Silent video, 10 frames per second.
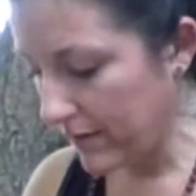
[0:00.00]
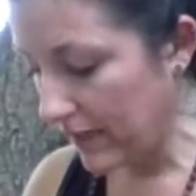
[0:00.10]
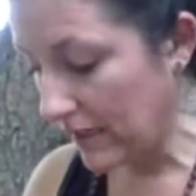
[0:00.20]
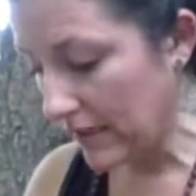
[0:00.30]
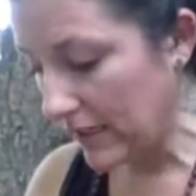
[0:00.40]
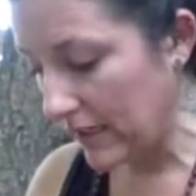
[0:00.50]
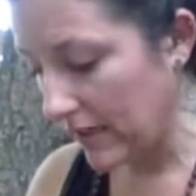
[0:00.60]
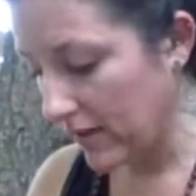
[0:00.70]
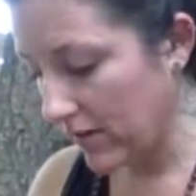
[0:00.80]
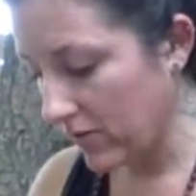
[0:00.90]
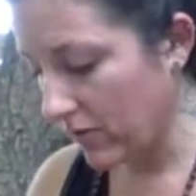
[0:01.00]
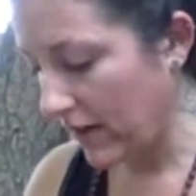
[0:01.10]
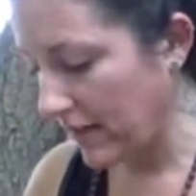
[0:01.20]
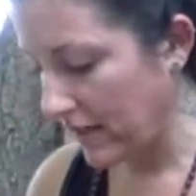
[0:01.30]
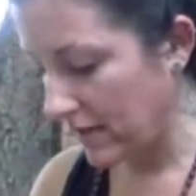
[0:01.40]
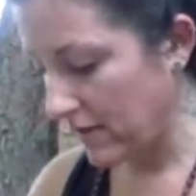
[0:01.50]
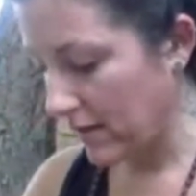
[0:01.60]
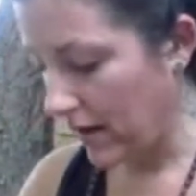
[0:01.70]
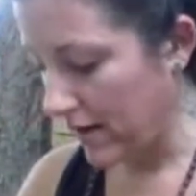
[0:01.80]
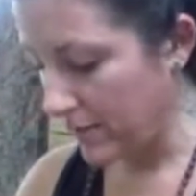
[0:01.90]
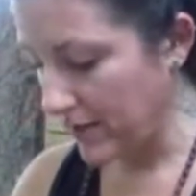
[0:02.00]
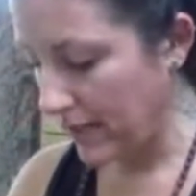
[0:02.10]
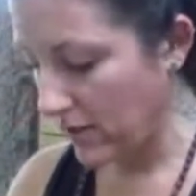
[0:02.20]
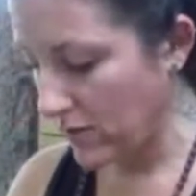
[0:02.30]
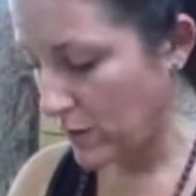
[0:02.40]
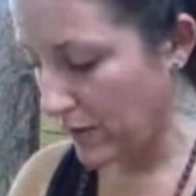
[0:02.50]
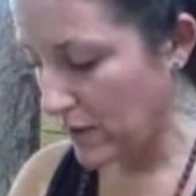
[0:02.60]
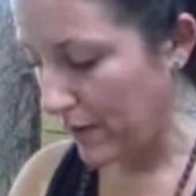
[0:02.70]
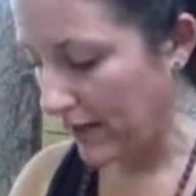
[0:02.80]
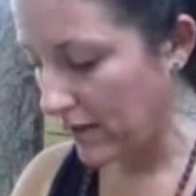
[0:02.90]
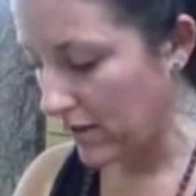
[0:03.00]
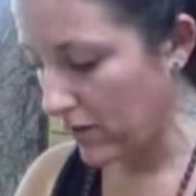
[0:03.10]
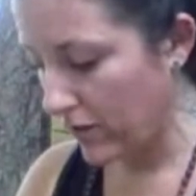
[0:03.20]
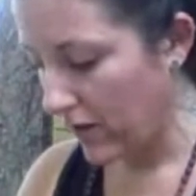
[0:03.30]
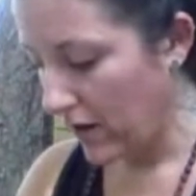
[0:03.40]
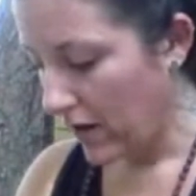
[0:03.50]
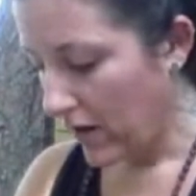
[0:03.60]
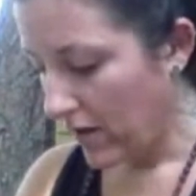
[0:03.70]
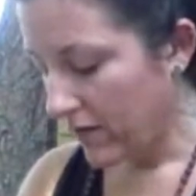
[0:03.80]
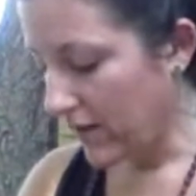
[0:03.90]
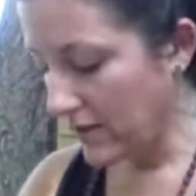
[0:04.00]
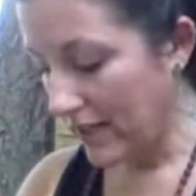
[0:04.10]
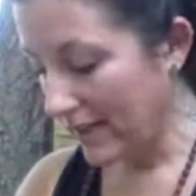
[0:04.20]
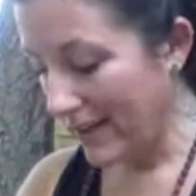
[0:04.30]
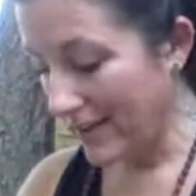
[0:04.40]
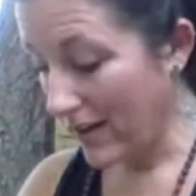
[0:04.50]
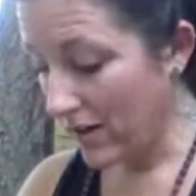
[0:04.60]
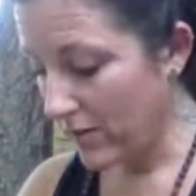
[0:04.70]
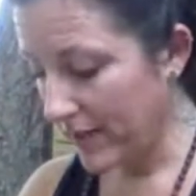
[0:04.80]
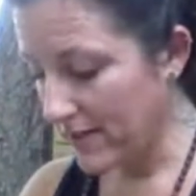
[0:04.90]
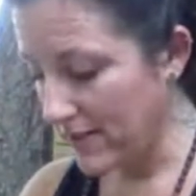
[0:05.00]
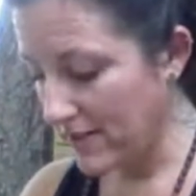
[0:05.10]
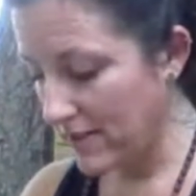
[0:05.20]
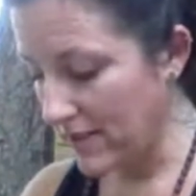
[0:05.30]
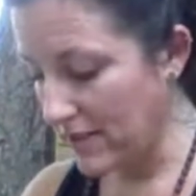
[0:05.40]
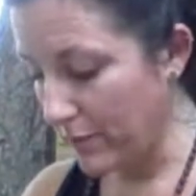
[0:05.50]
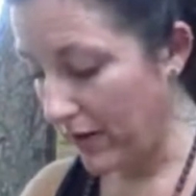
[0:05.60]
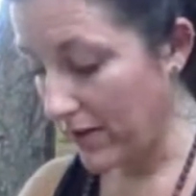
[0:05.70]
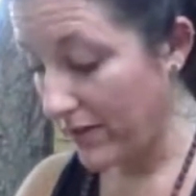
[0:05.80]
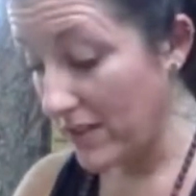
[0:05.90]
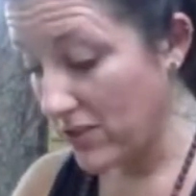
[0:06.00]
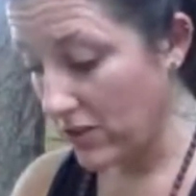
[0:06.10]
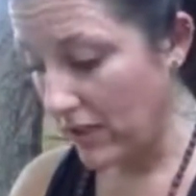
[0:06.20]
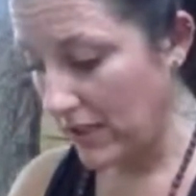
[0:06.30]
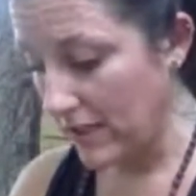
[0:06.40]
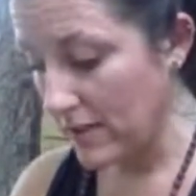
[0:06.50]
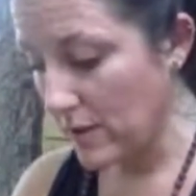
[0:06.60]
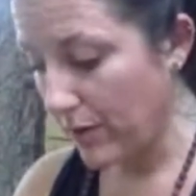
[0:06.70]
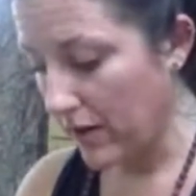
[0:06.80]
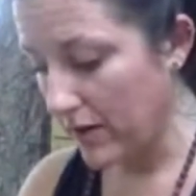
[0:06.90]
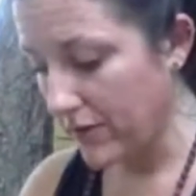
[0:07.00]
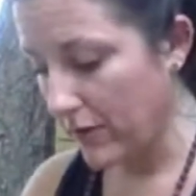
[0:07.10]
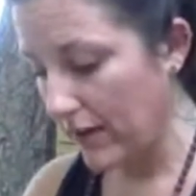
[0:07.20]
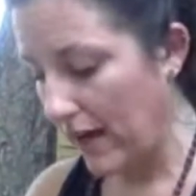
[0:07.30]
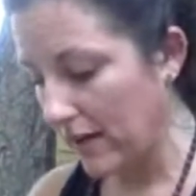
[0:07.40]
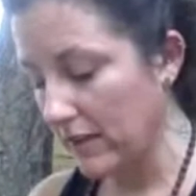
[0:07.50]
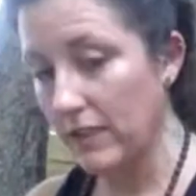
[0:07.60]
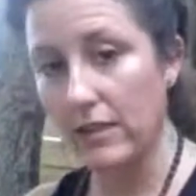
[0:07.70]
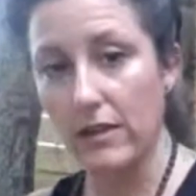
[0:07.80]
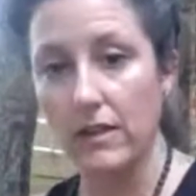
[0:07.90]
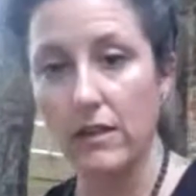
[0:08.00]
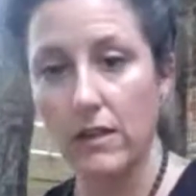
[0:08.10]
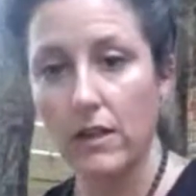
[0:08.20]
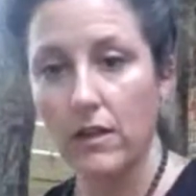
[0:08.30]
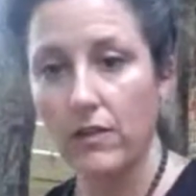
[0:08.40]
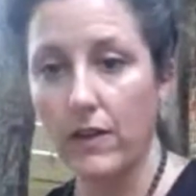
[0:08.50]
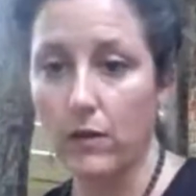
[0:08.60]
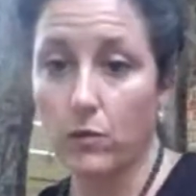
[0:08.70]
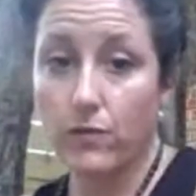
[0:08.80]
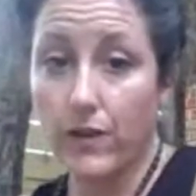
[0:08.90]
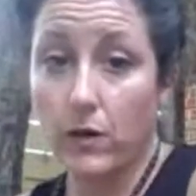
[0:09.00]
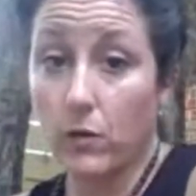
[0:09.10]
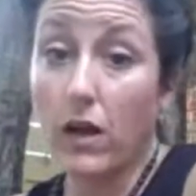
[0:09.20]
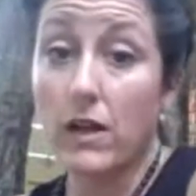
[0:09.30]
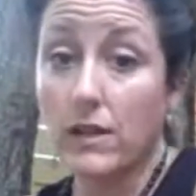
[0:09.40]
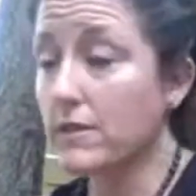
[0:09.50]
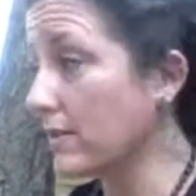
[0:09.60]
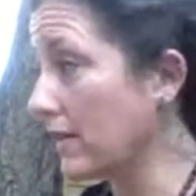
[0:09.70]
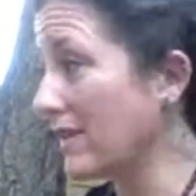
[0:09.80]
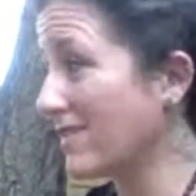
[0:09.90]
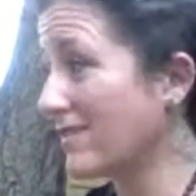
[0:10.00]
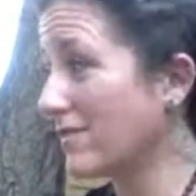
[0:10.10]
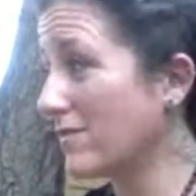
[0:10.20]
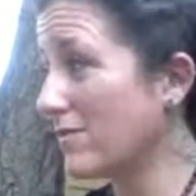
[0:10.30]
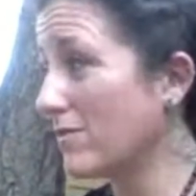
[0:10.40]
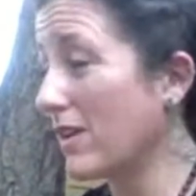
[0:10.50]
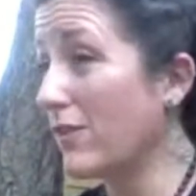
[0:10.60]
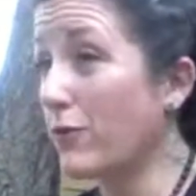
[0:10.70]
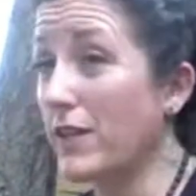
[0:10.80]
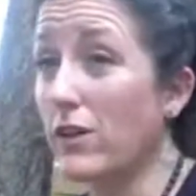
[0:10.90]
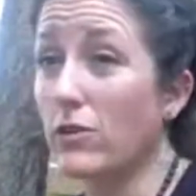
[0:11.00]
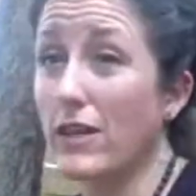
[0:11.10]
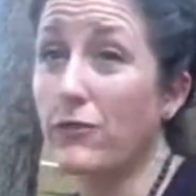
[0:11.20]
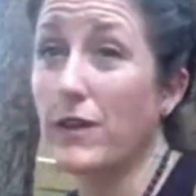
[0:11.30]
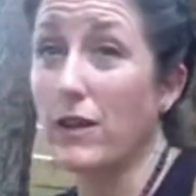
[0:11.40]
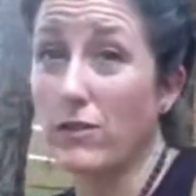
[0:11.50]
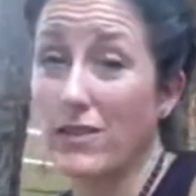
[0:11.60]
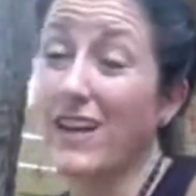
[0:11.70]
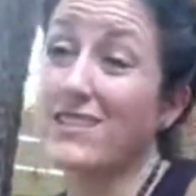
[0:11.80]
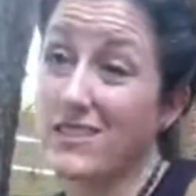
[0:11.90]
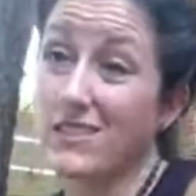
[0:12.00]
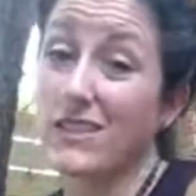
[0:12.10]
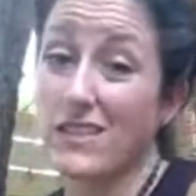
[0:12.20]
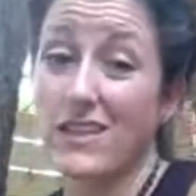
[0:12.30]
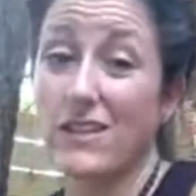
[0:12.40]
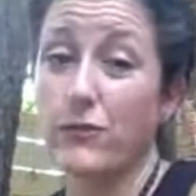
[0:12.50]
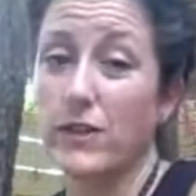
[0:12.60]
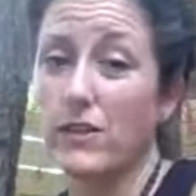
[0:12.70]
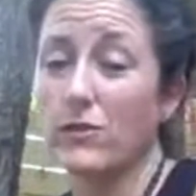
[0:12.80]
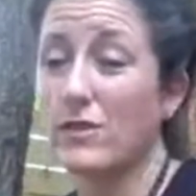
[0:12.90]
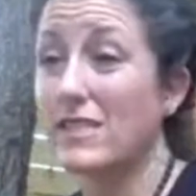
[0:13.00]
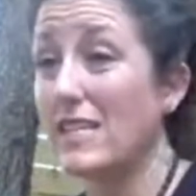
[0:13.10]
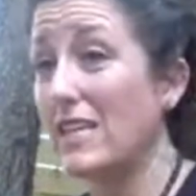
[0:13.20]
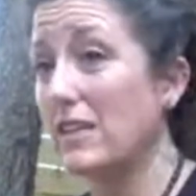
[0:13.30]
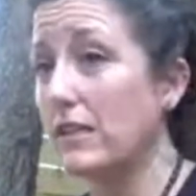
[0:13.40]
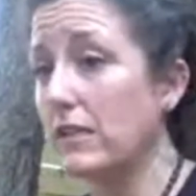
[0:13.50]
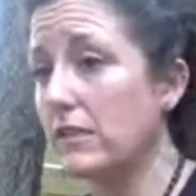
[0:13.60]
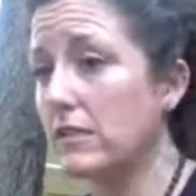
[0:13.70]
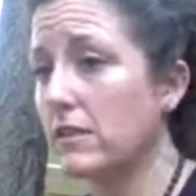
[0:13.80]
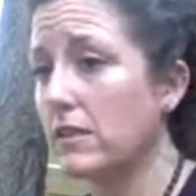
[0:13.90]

Hearing Rodney and Daniel's perspective, they're saying like no, because it's a part of history and it is a part of a reality that was, and that if we don't yeah, and still is, and if we don't see it,